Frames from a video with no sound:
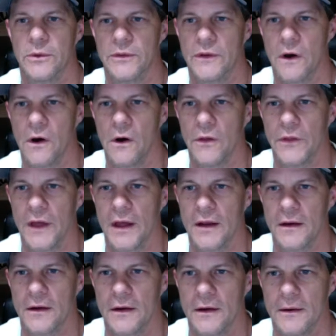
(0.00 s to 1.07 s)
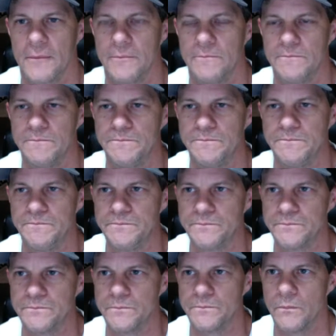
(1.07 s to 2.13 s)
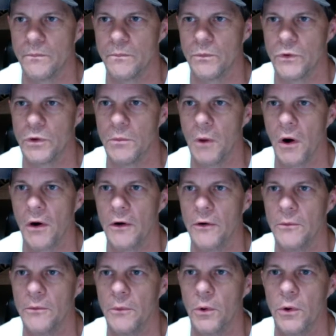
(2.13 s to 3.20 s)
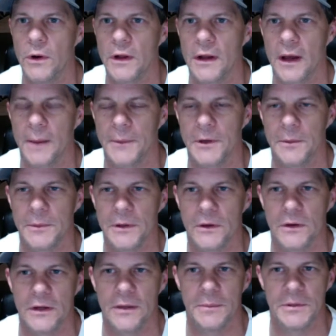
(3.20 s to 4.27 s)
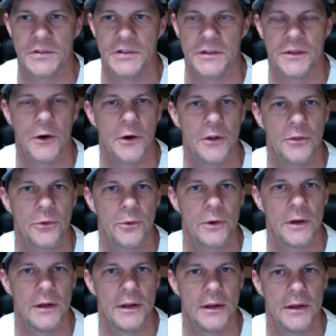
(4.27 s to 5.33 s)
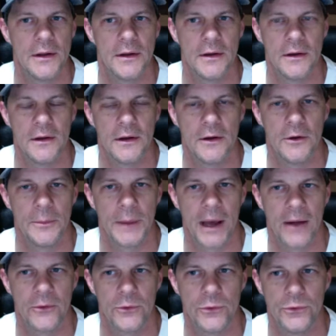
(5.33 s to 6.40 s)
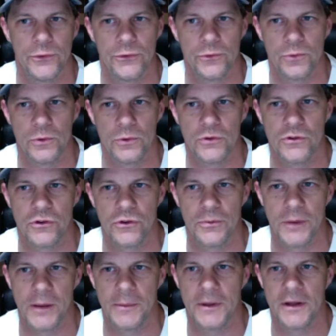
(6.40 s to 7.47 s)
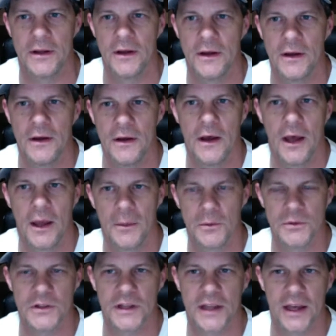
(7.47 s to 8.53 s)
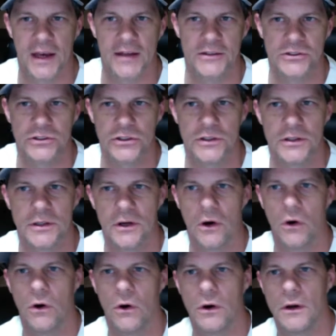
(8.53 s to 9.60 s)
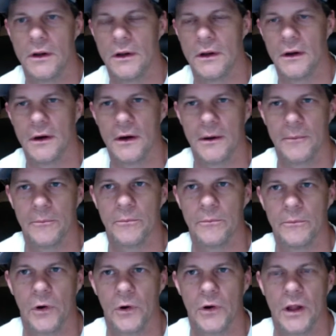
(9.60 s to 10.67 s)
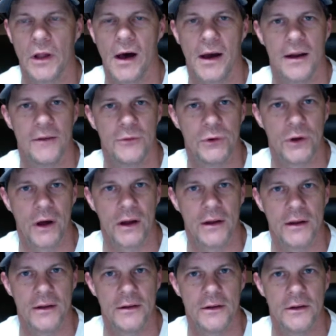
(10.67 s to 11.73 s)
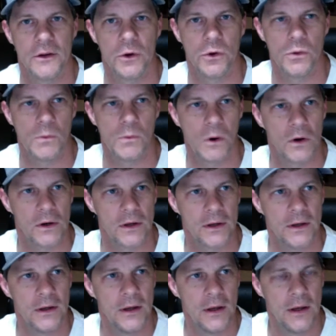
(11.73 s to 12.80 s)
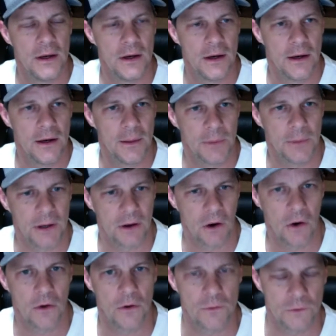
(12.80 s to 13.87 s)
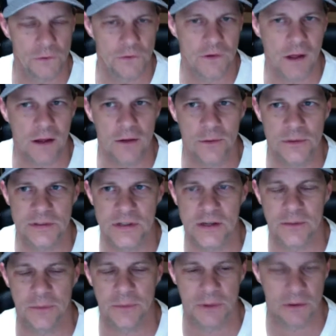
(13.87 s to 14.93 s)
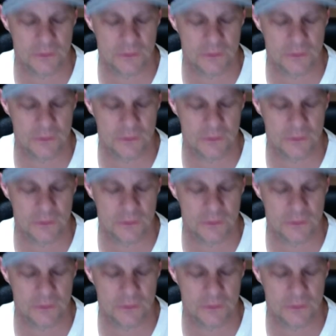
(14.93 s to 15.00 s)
with y'all that um, tomorrow morning, I'm going to be on NBC 33 in here in Baton Rouge, which you may be able to catch on um, online if you're not in the local market. Uh, but all over the state of Louisiana, I'll be,